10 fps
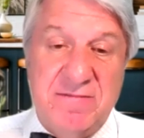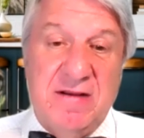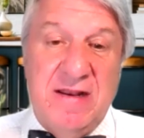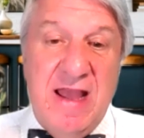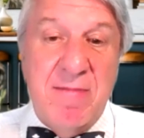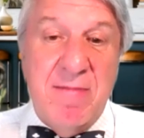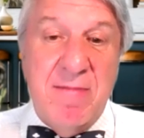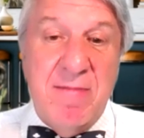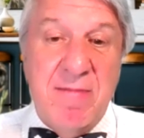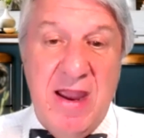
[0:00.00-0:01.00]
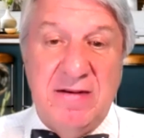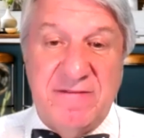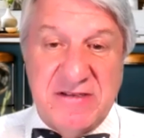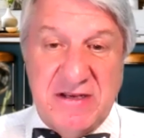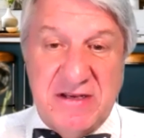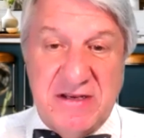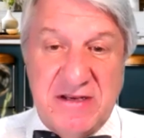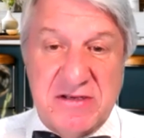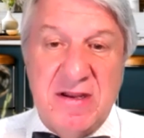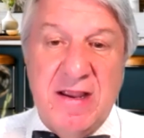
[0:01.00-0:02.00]
an MA in physics
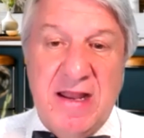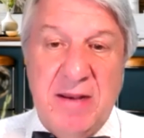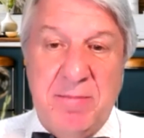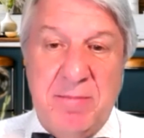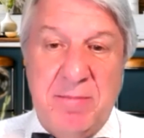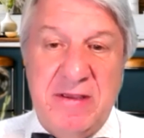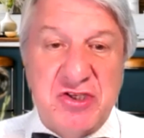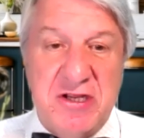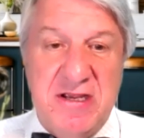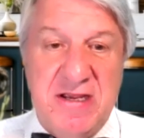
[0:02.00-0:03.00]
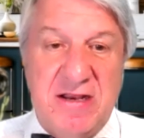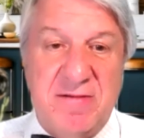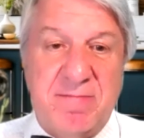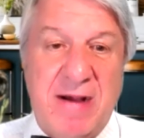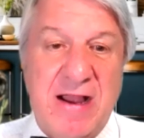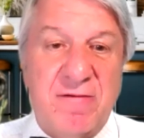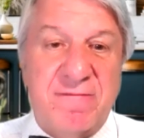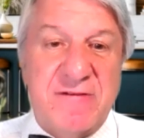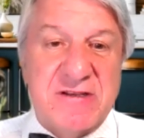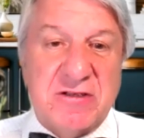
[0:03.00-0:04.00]
and a PhD in
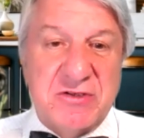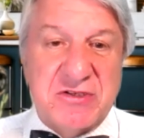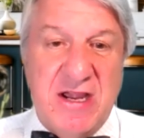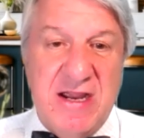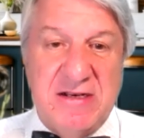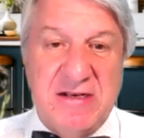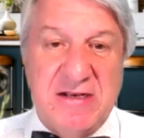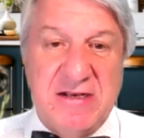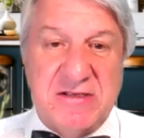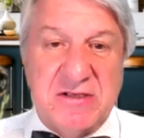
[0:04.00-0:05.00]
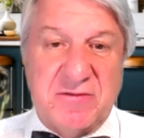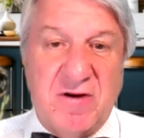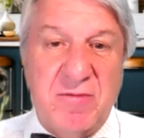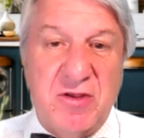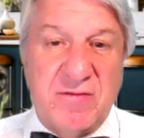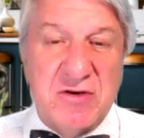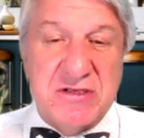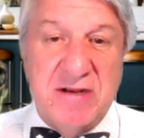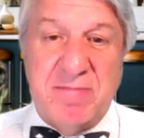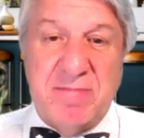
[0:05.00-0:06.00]
biophysical sciences from the University
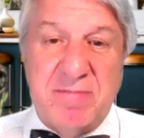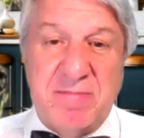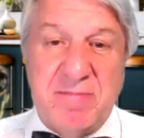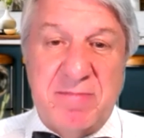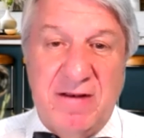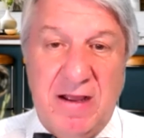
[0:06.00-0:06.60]
of Buffalo.